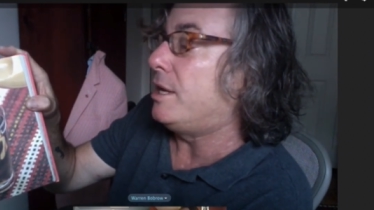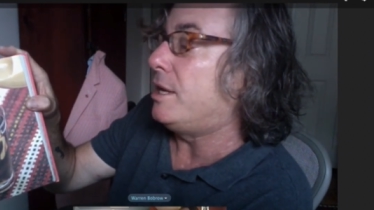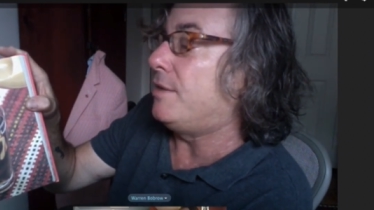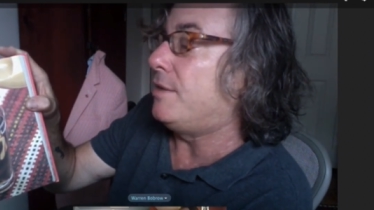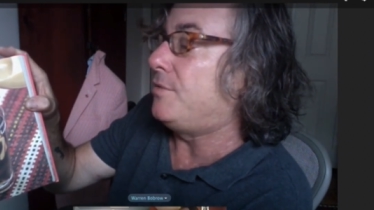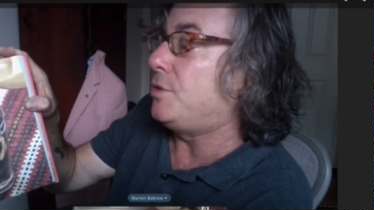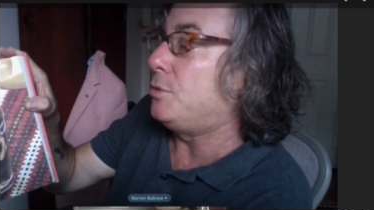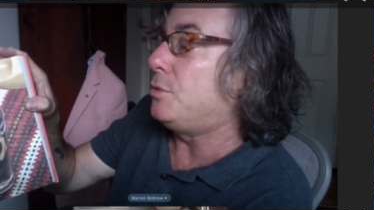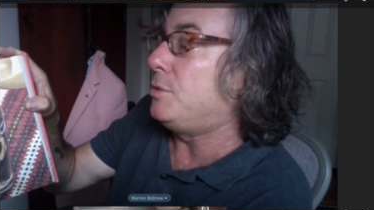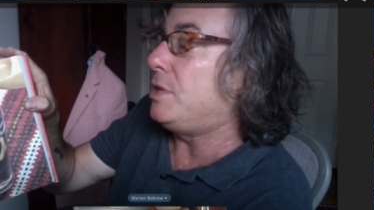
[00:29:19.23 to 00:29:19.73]

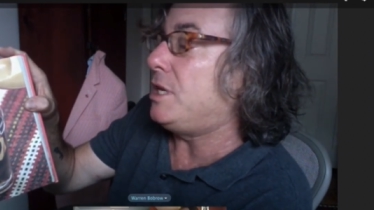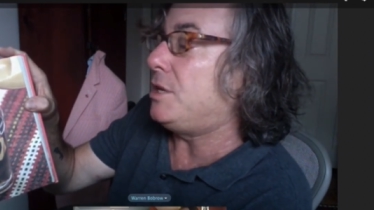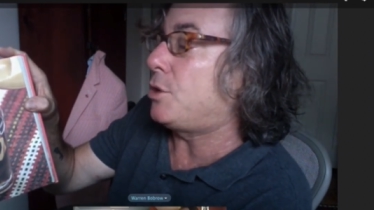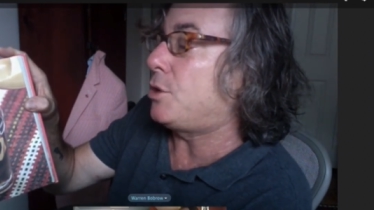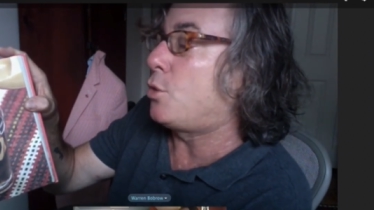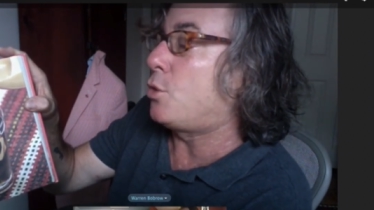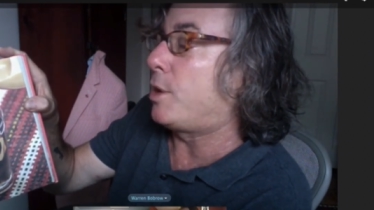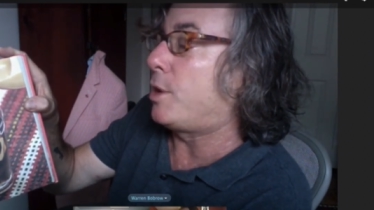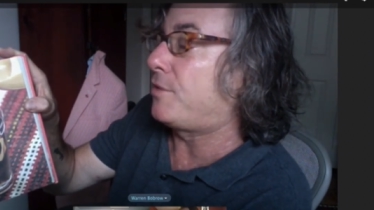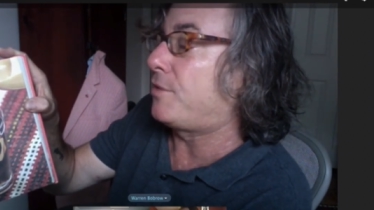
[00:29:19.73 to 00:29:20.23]
If you need
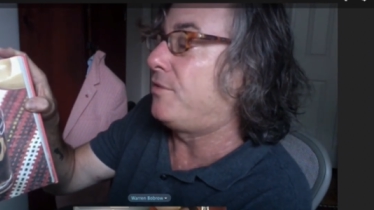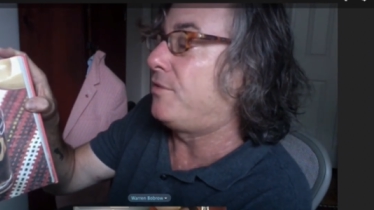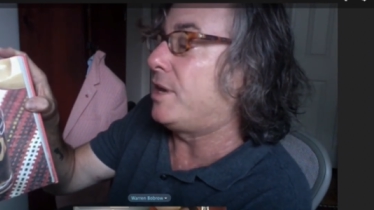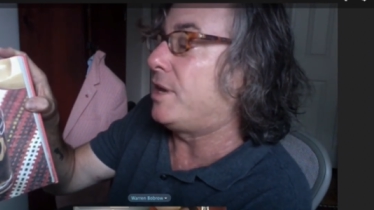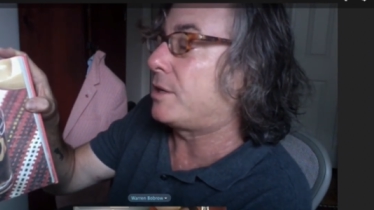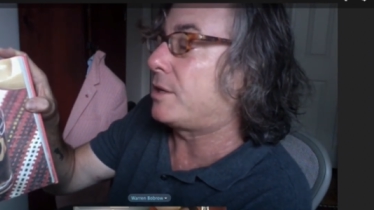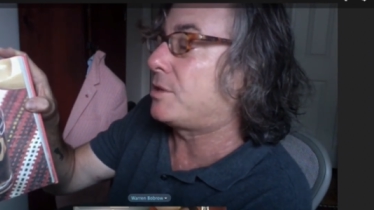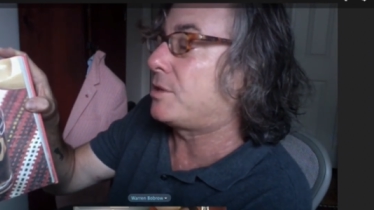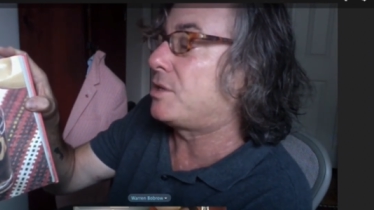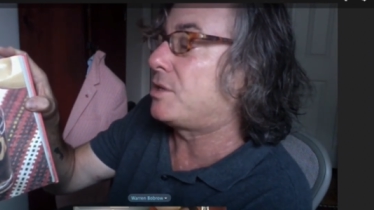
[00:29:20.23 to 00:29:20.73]
a quick
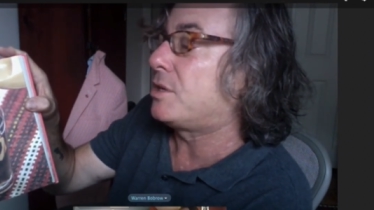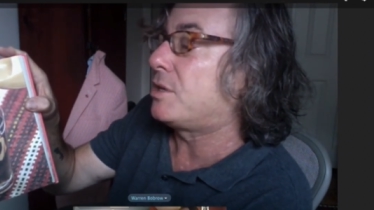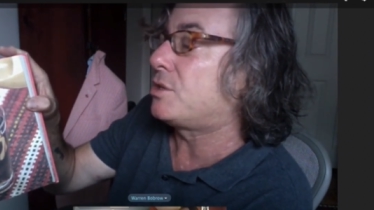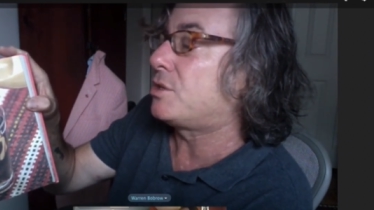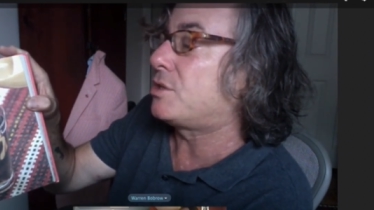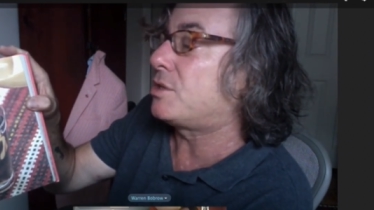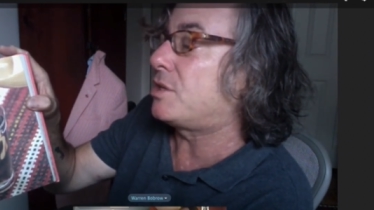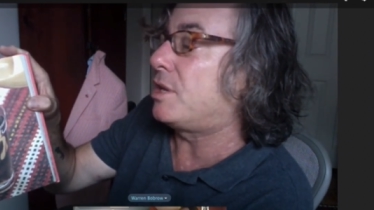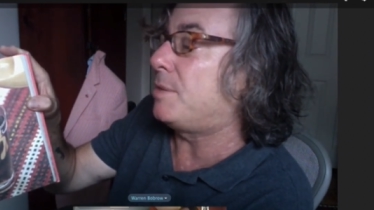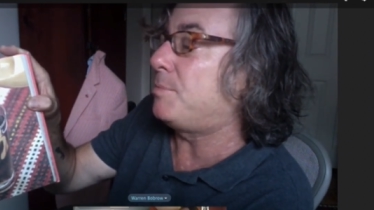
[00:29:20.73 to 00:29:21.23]
fix,
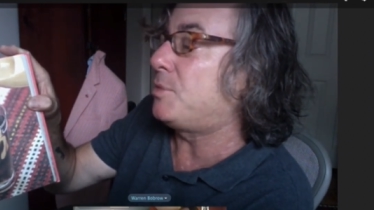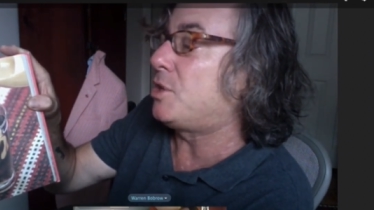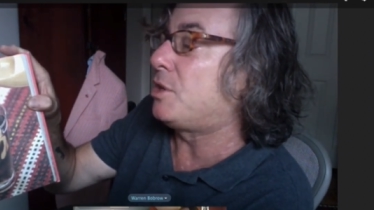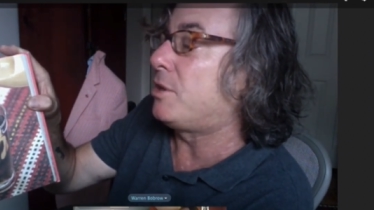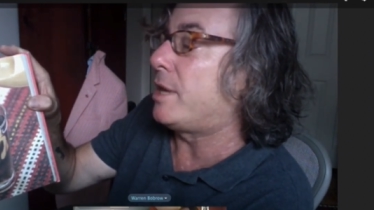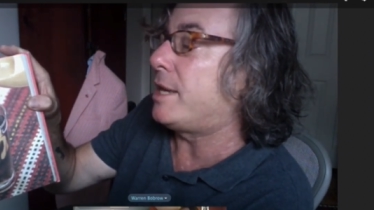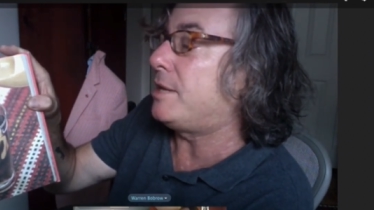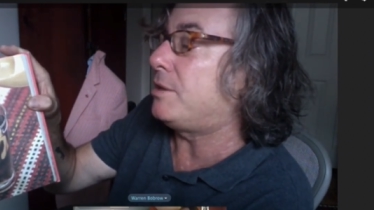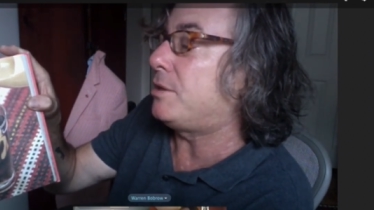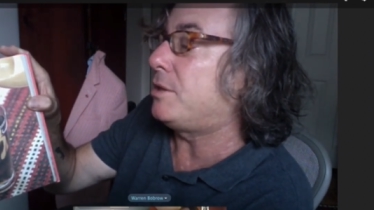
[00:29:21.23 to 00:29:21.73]
skip
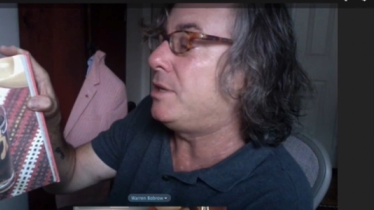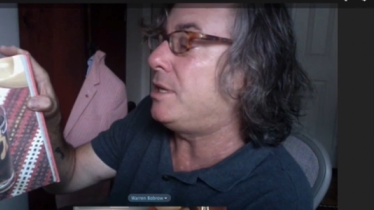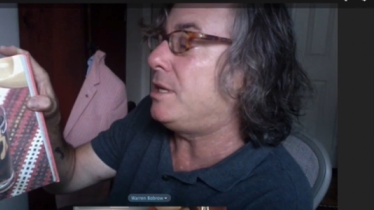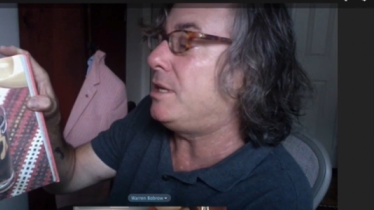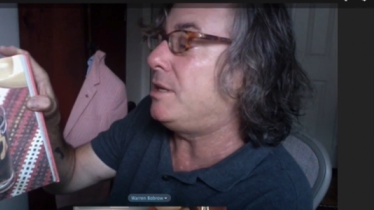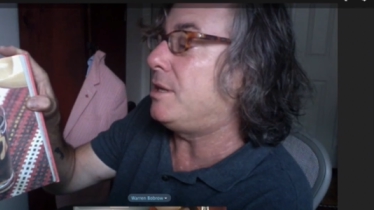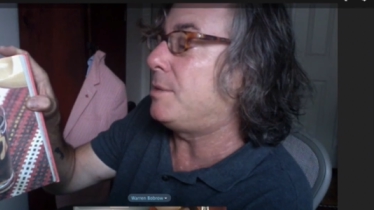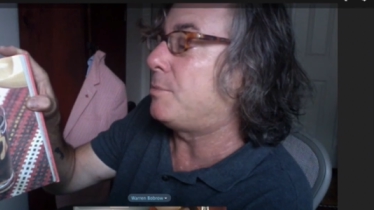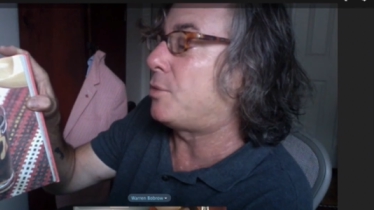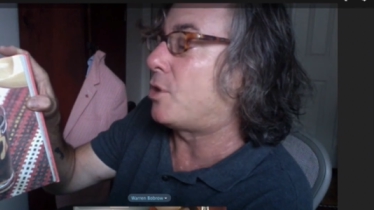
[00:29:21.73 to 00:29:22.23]
the lengthy
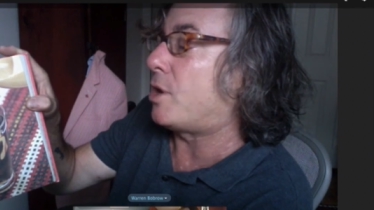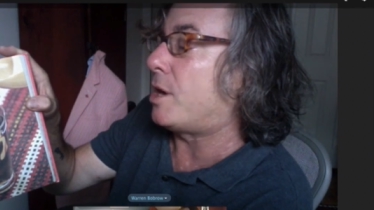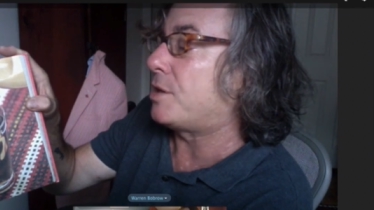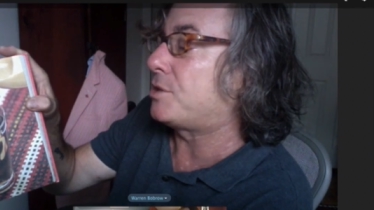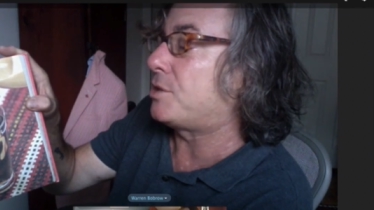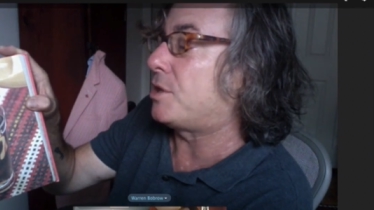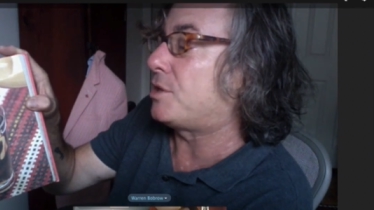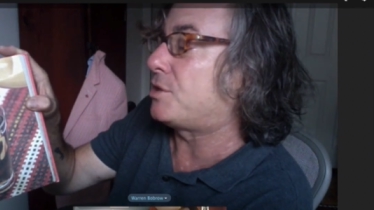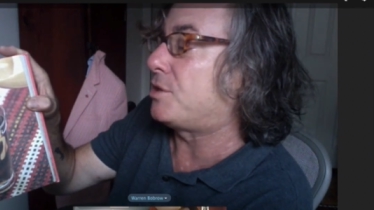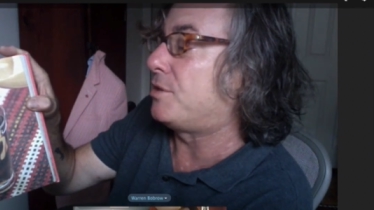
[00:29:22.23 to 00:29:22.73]
heating
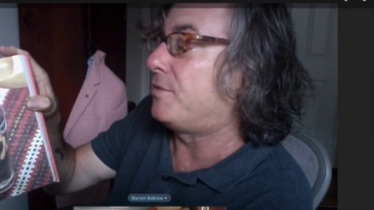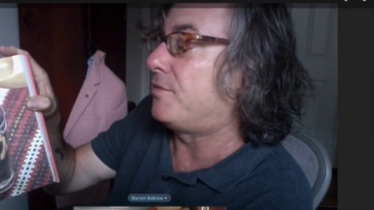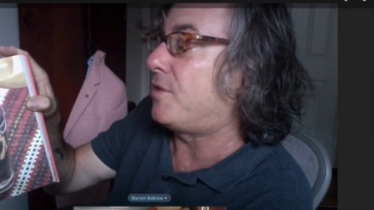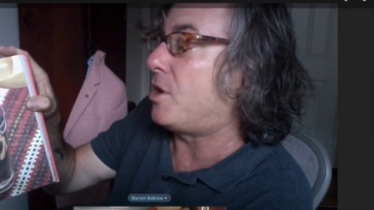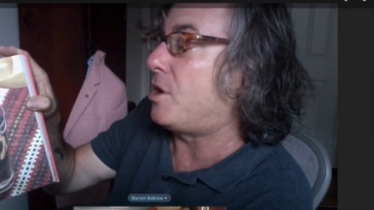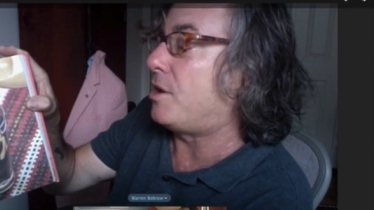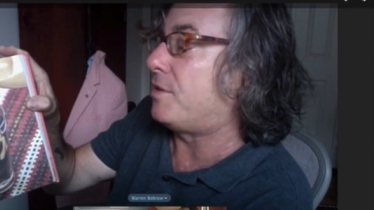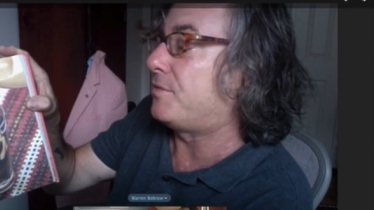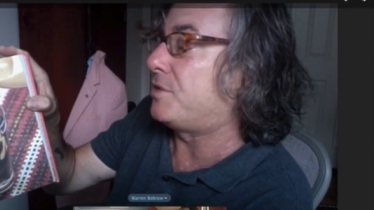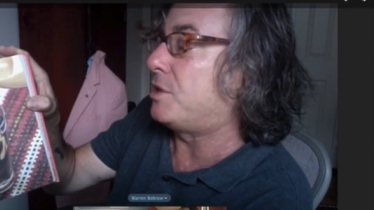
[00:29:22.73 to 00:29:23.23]
process
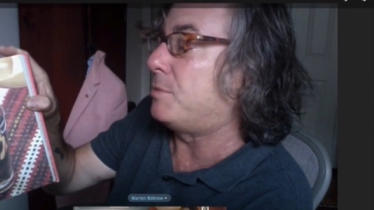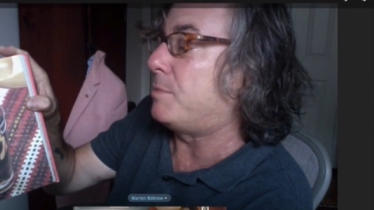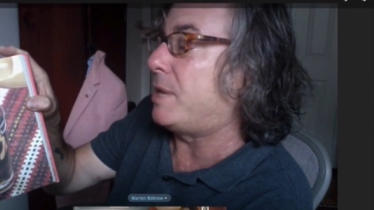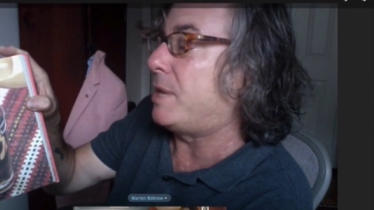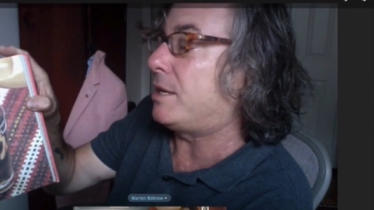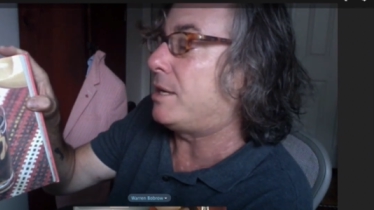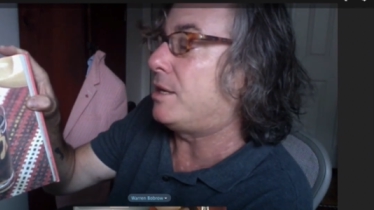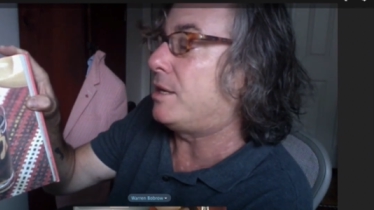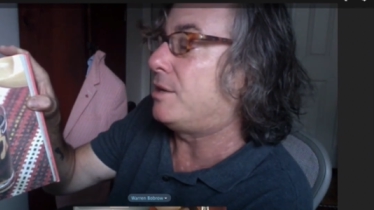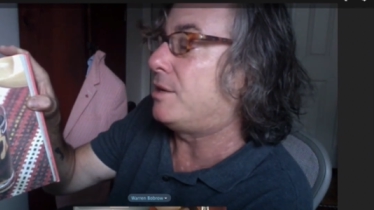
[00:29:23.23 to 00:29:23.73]
involved in
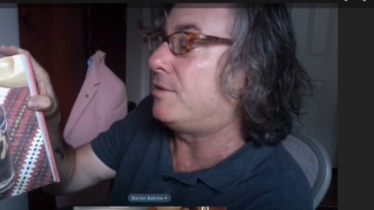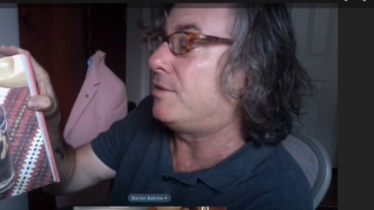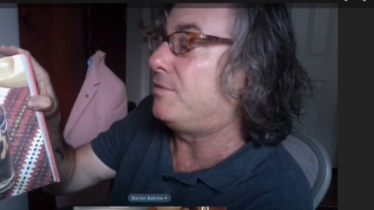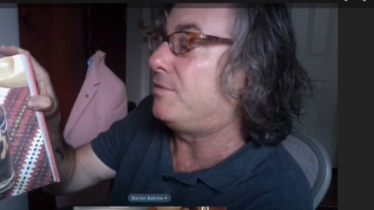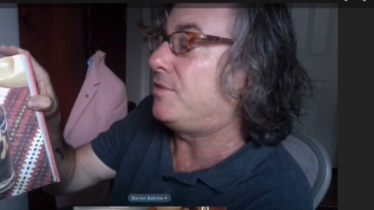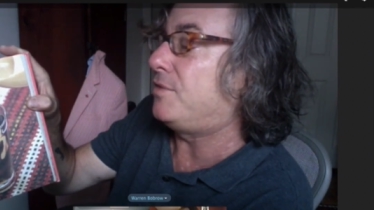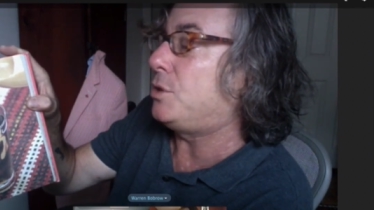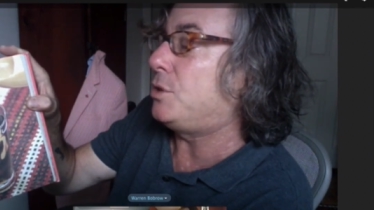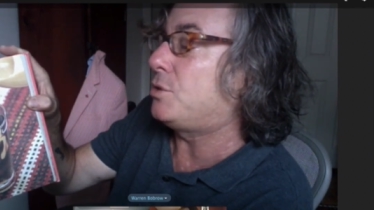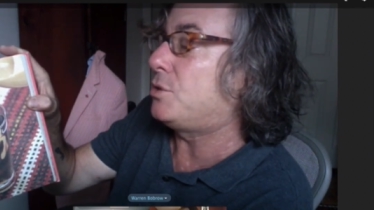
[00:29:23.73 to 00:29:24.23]
making an
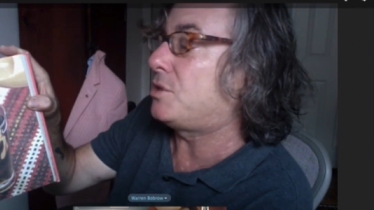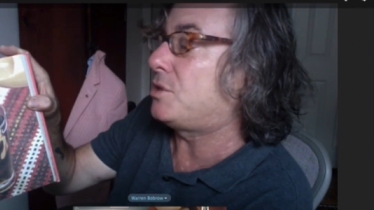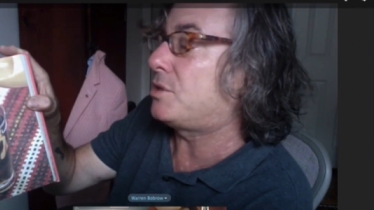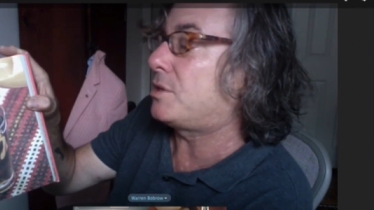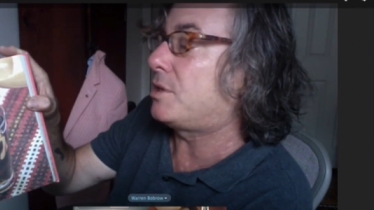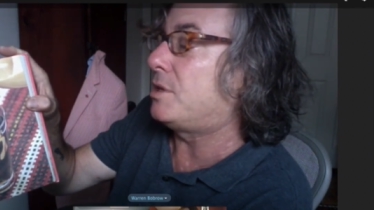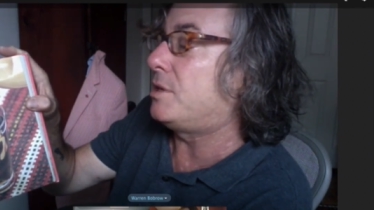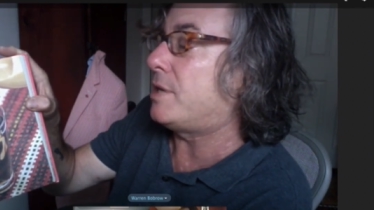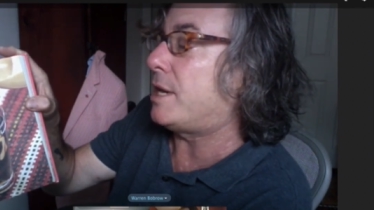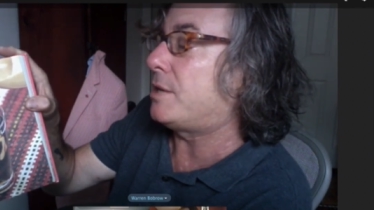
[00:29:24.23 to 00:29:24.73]

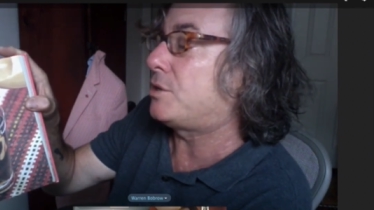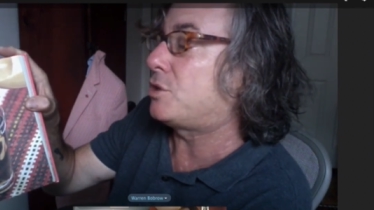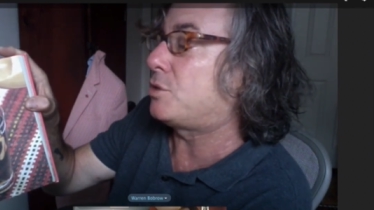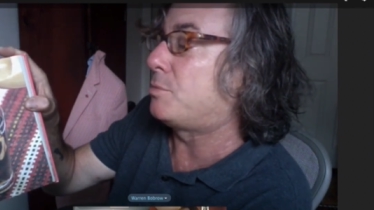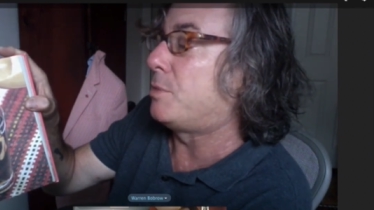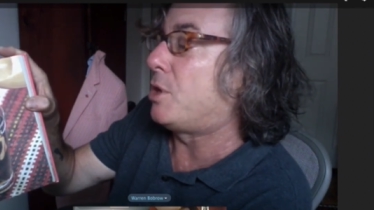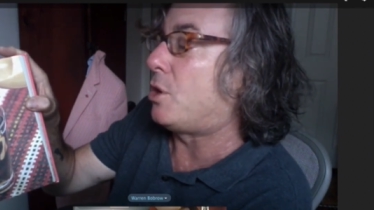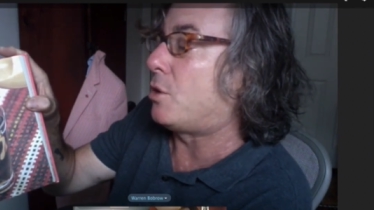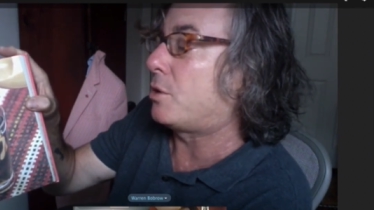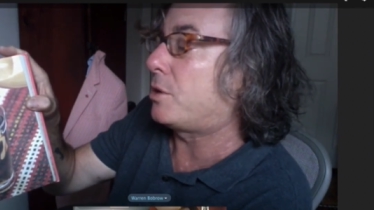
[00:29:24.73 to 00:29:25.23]
infused
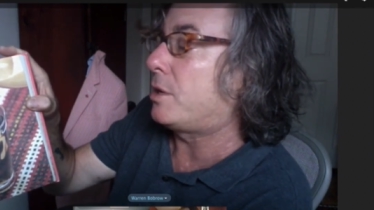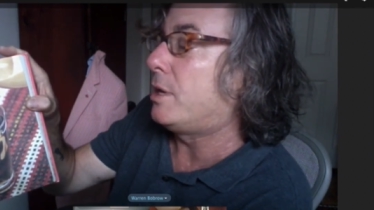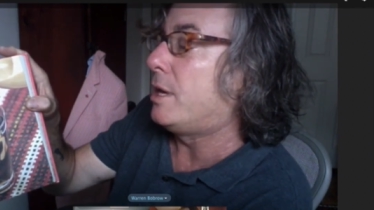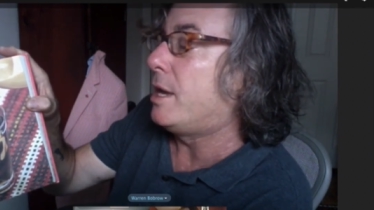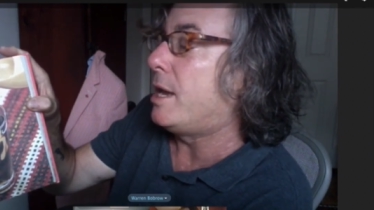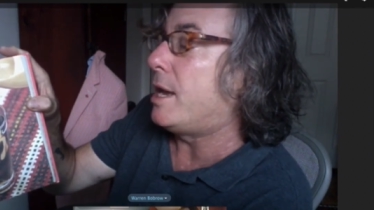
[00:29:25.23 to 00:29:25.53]
condensed milk